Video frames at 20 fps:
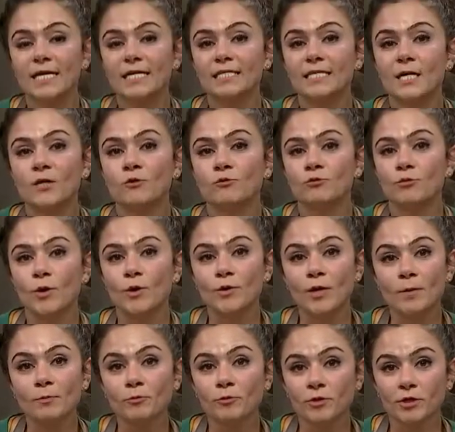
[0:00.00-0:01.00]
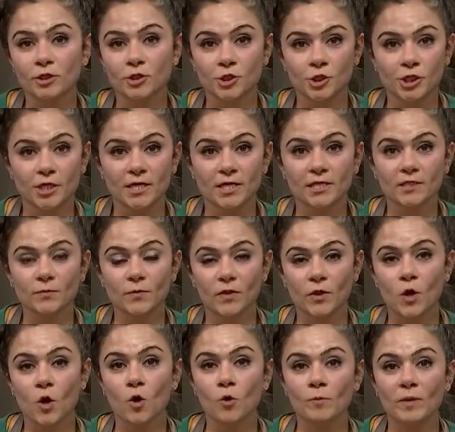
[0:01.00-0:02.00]
is grown-up grilled cheese with
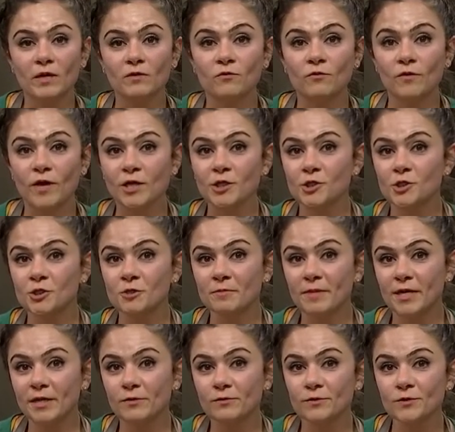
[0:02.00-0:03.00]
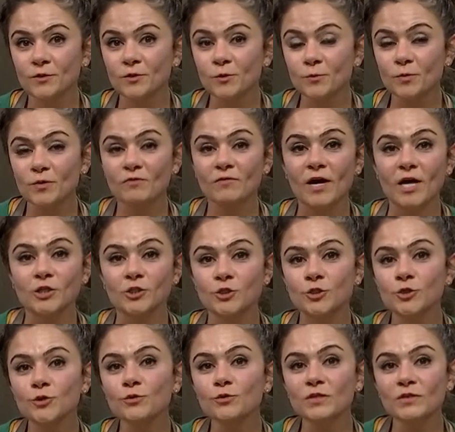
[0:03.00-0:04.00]
a homemade fresh tomato soup. We've got
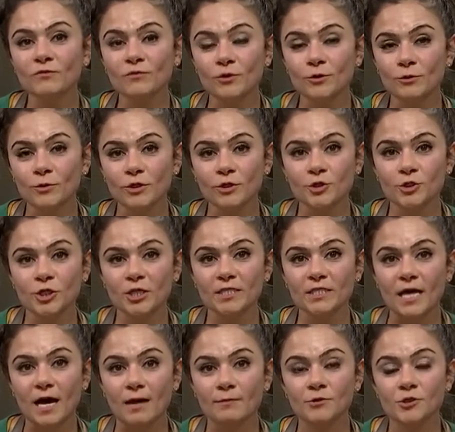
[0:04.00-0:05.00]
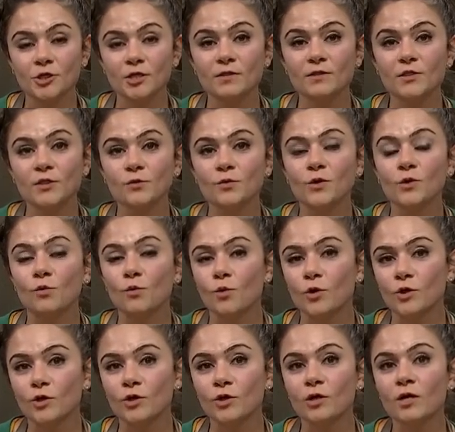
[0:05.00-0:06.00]
two different grilled cheese options. You can
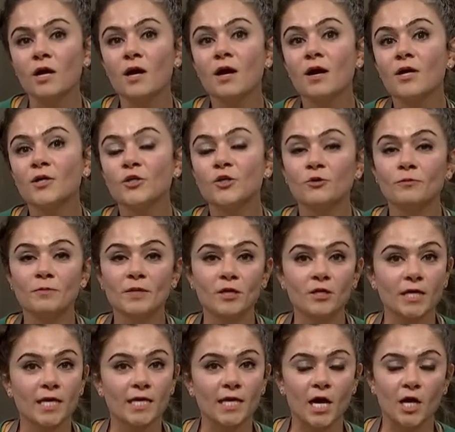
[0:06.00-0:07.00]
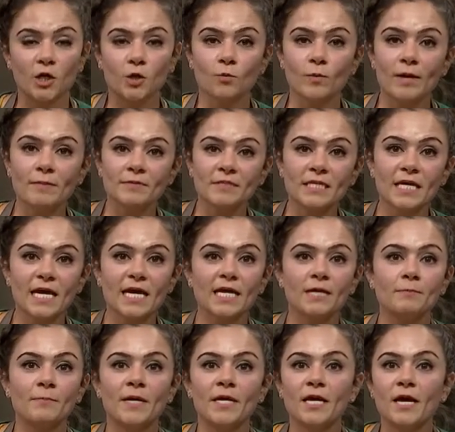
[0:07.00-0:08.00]
order your meal kit on our
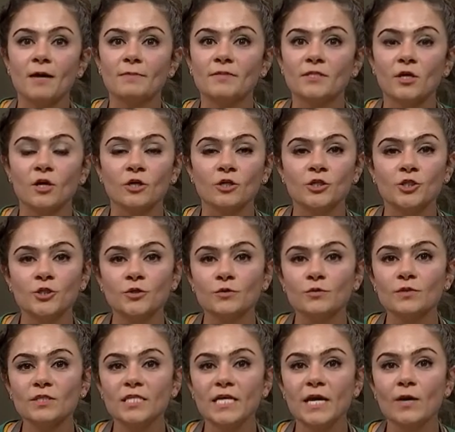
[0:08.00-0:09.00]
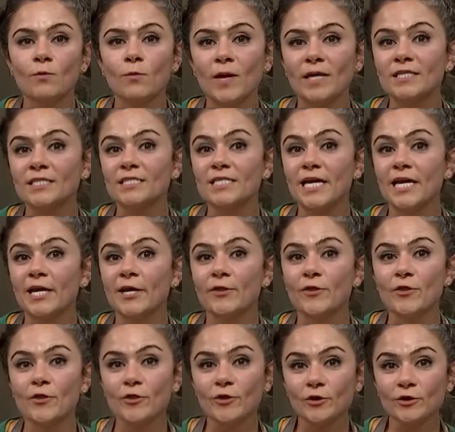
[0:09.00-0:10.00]
website. Pickups are Tuesday, Wednesday,
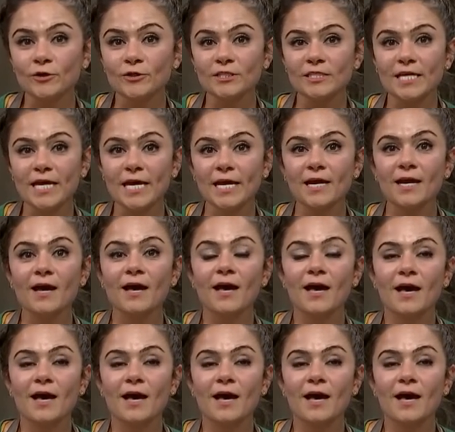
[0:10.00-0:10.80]
and Thursday.